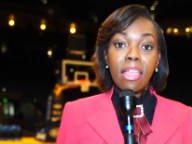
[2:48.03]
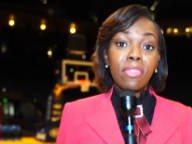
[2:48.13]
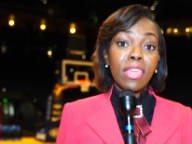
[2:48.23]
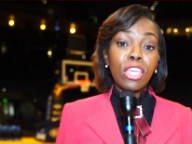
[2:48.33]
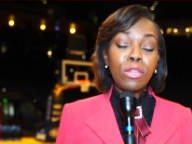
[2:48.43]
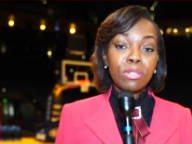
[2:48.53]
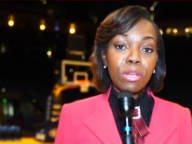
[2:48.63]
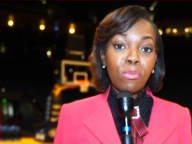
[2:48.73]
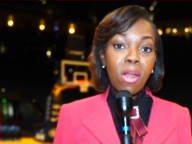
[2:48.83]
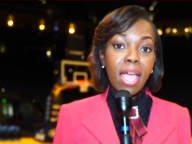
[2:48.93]
the
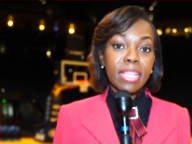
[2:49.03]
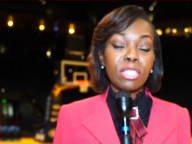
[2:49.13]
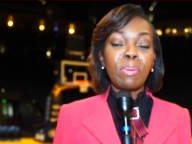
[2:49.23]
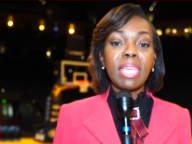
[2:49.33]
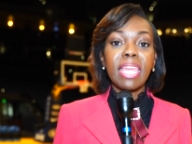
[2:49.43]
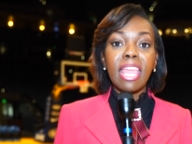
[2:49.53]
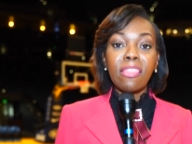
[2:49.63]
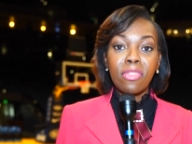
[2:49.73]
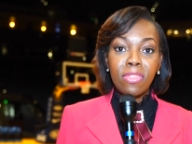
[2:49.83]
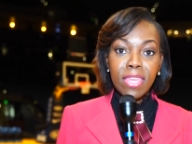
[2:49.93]
Houston Rockets
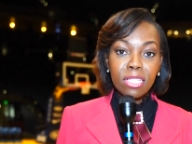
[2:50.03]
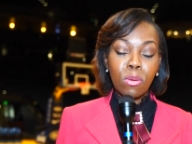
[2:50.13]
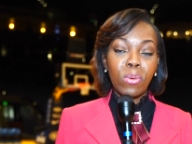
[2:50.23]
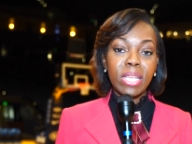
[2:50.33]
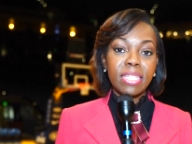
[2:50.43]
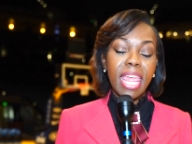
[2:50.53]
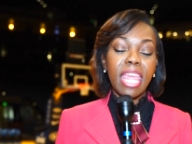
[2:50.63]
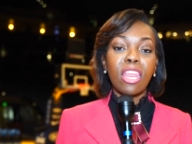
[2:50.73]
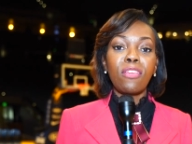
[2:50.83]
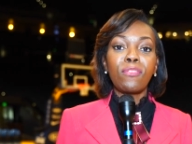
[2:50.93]
beginning this Wednesday
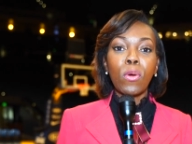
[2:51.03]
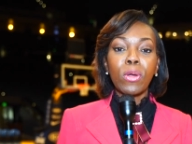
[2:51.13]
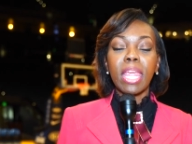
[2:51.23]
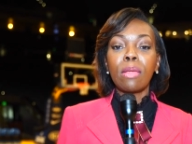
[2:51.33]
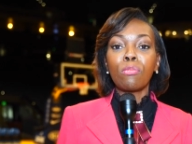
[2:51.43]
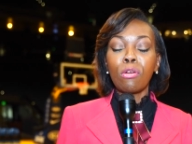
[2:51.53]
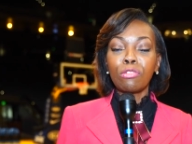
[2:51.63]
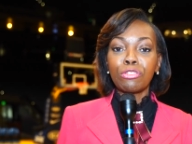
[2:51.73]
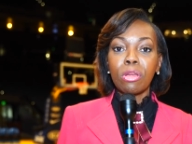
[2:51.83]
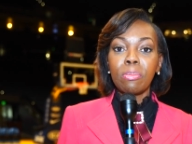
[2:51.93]
in a four game
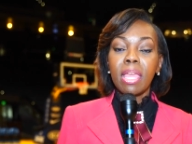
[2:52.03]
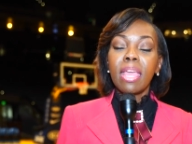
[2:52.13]
road trip.